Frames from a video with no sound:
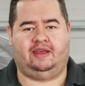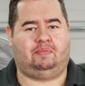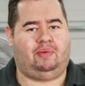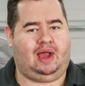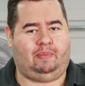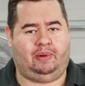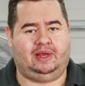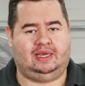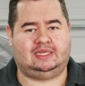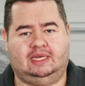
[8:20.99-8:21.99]
the
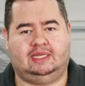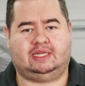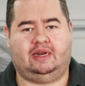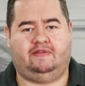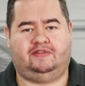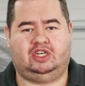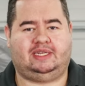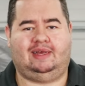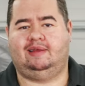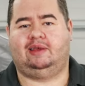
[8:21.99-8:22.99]
properties instead of just
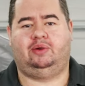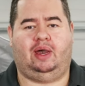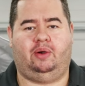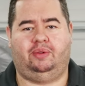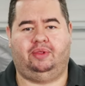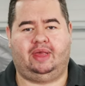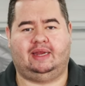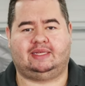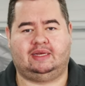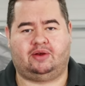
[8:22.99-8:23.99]
telling you how
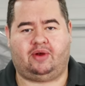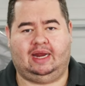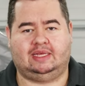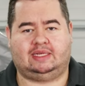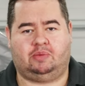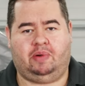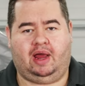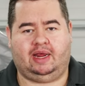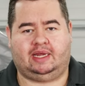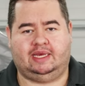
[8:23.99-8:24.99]
latest and greatest their
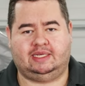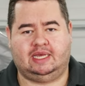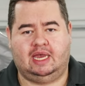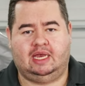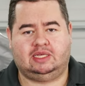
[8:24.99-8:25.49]
product is.